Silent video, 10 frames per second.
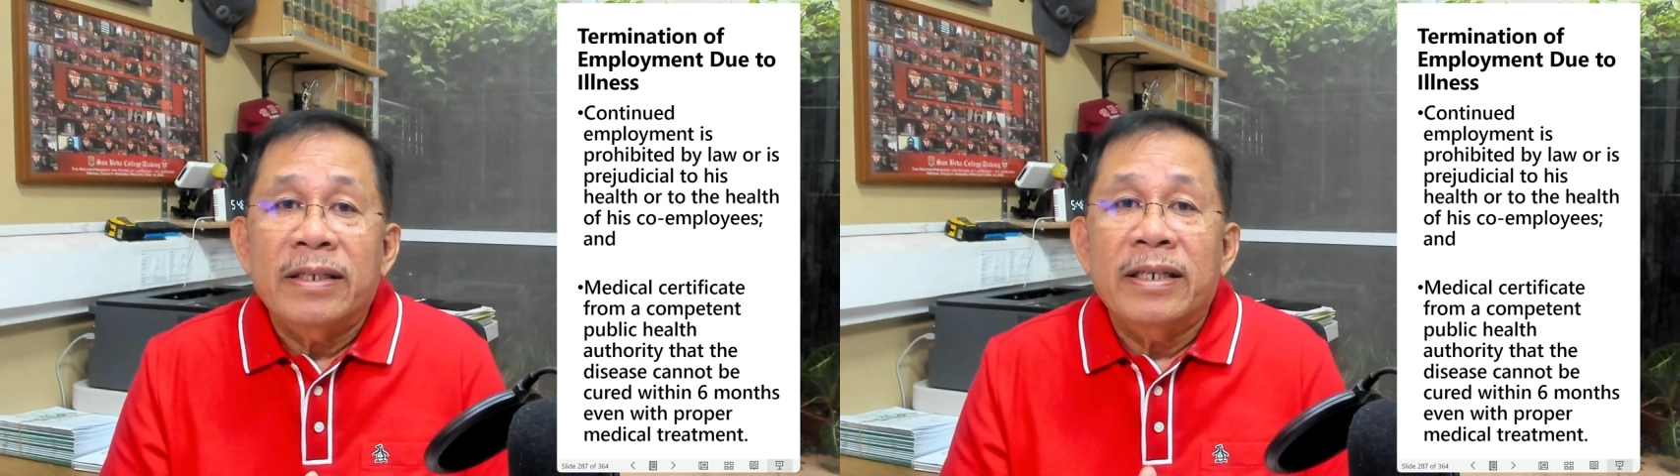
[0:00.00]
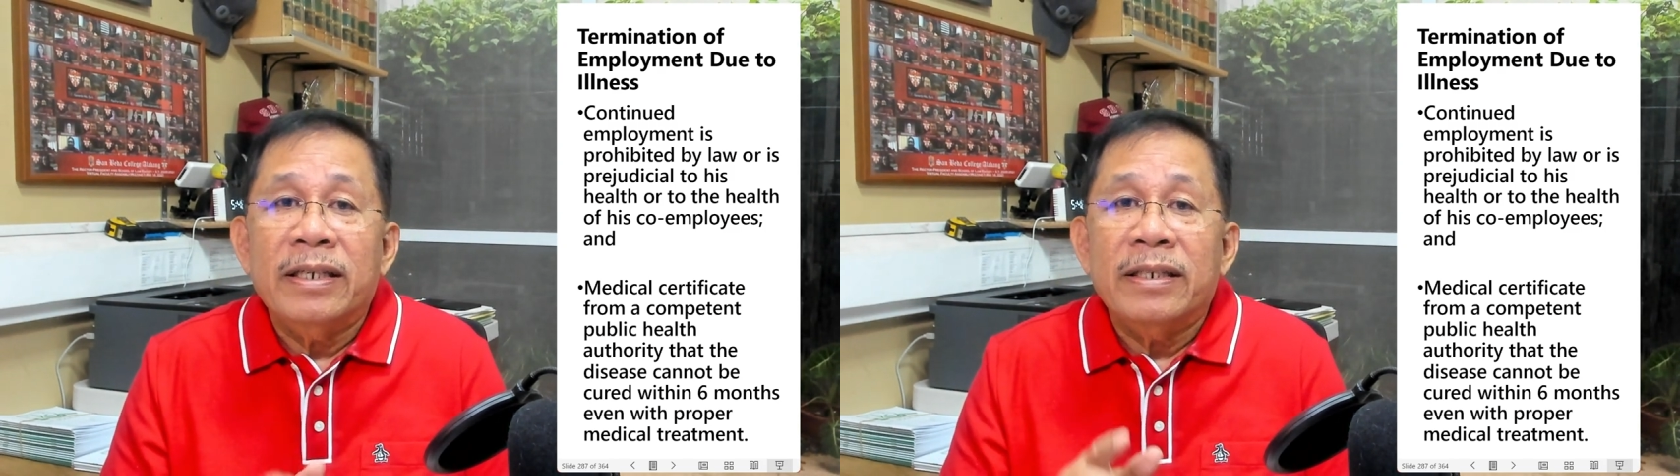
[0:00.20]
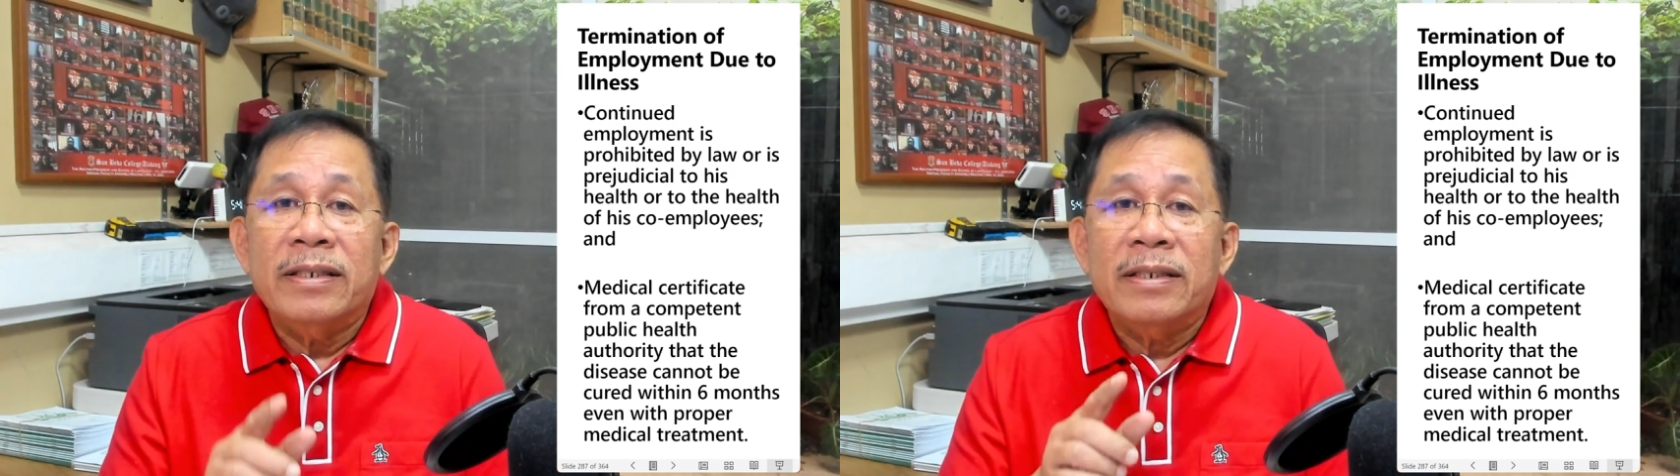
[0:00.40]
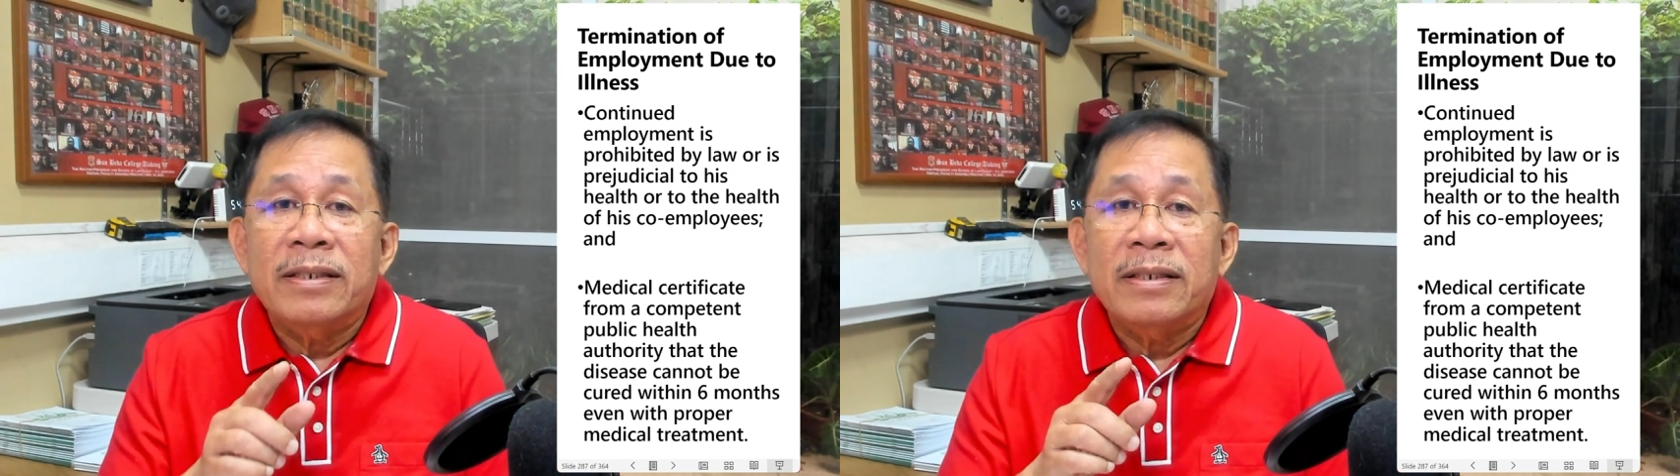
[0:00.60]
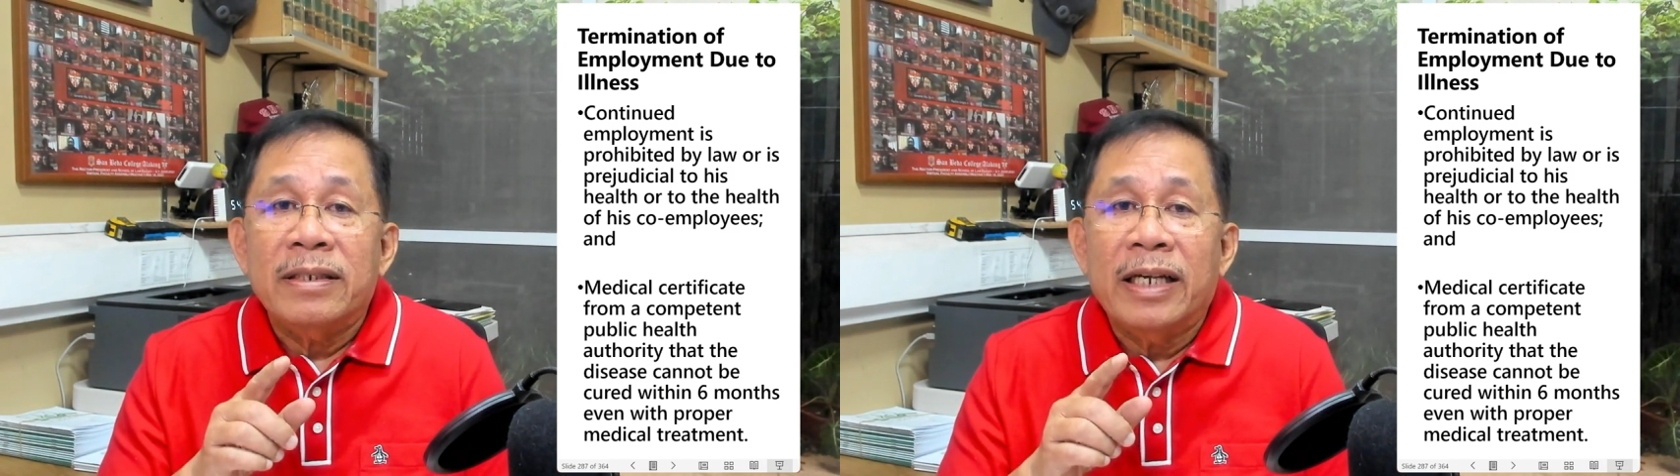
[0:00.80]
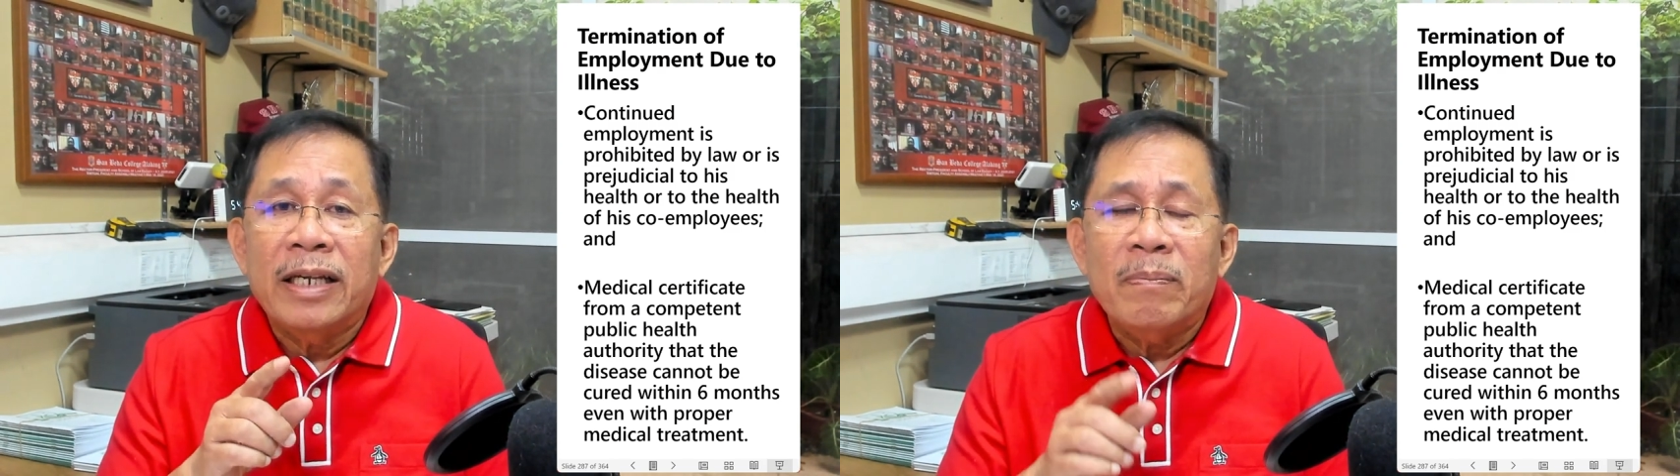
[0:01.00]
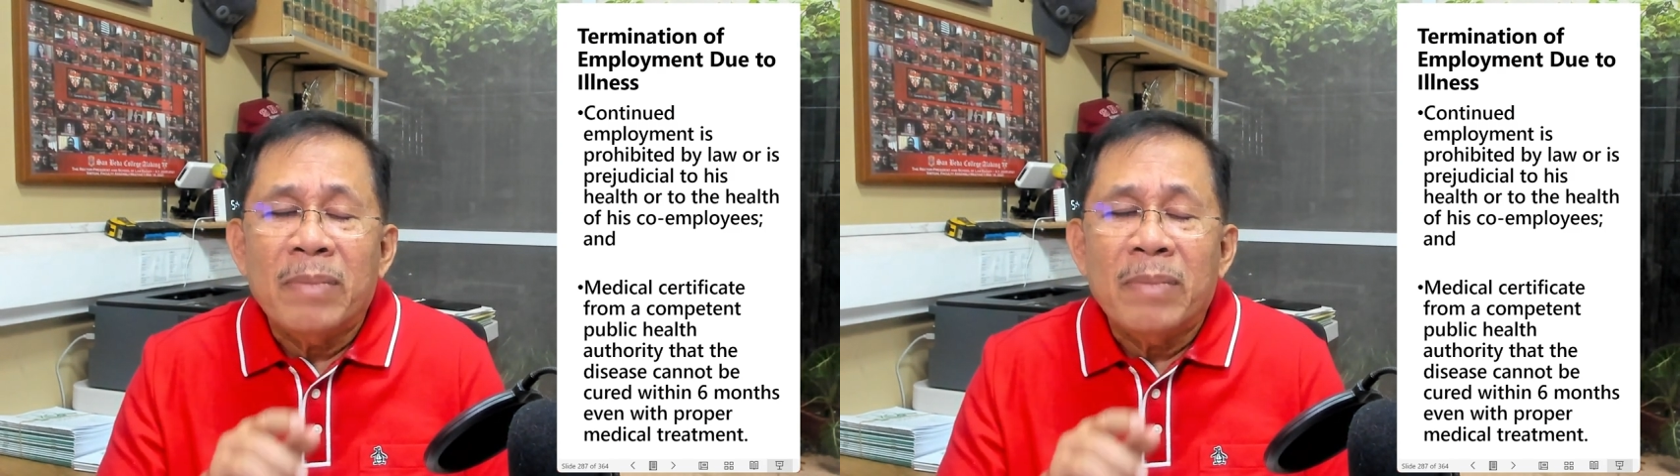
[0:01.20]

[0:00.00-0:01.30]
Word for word: is a